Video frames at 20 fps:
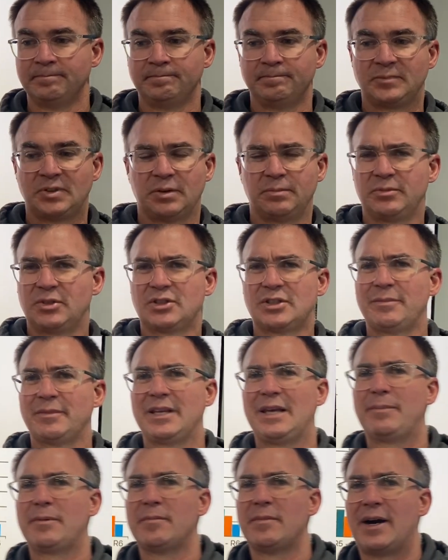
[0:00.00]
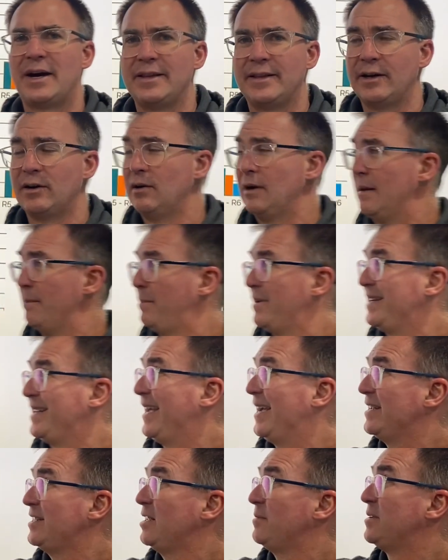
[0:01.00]
So just something to keep in mind there.
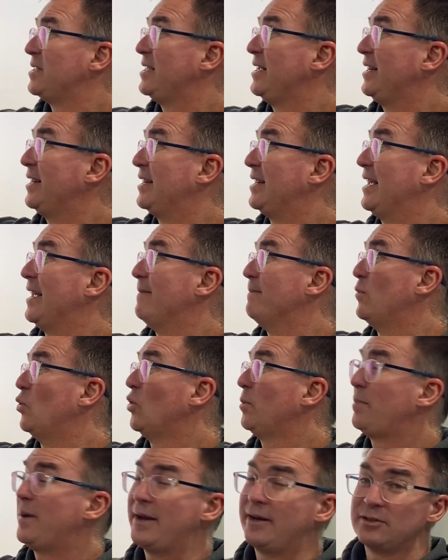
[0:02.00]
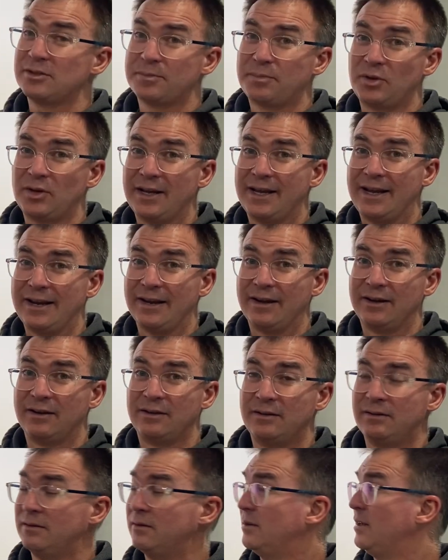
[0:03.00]
Potassium is needed in more pounds per day
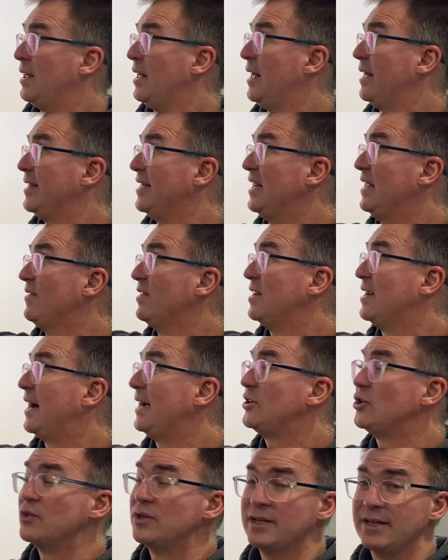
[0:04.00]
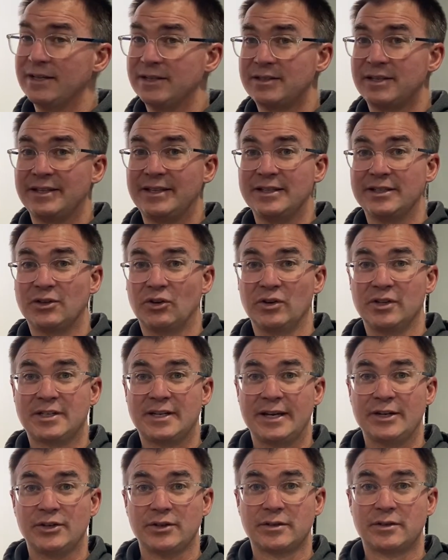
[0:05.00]
than even nitrogen is at these early
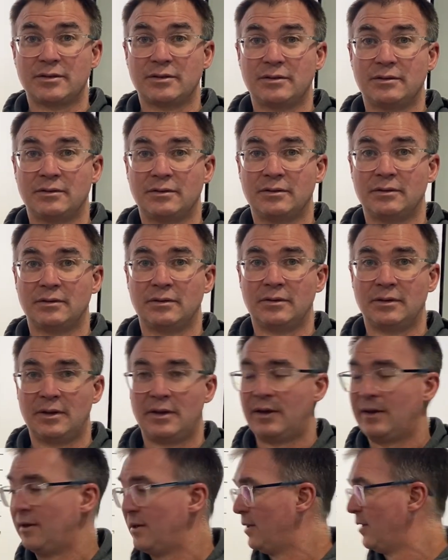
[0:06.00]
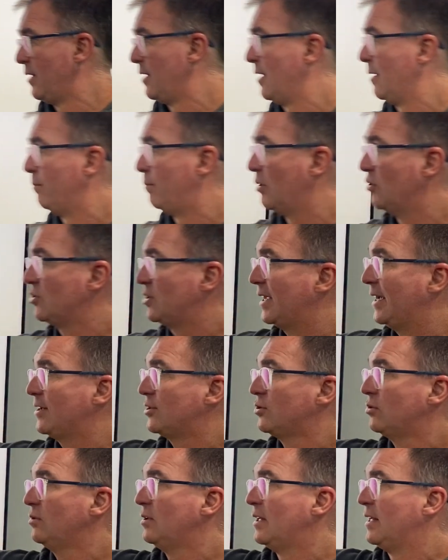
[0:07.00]
stages.
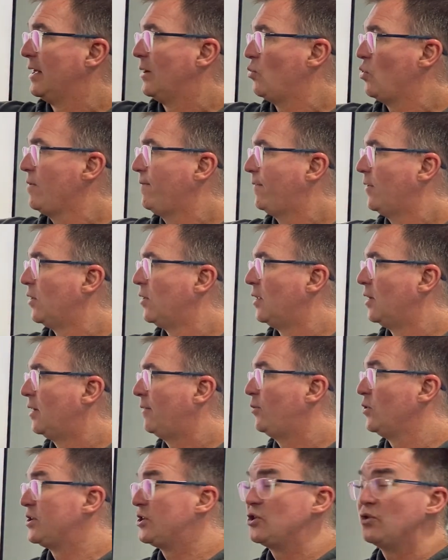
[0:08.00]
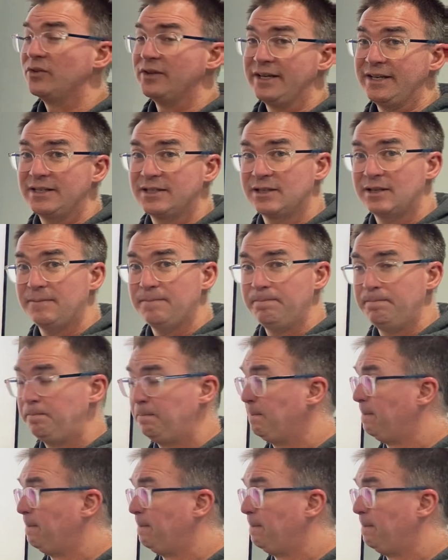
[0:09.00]
Post-tassel, we fall off, we still need some,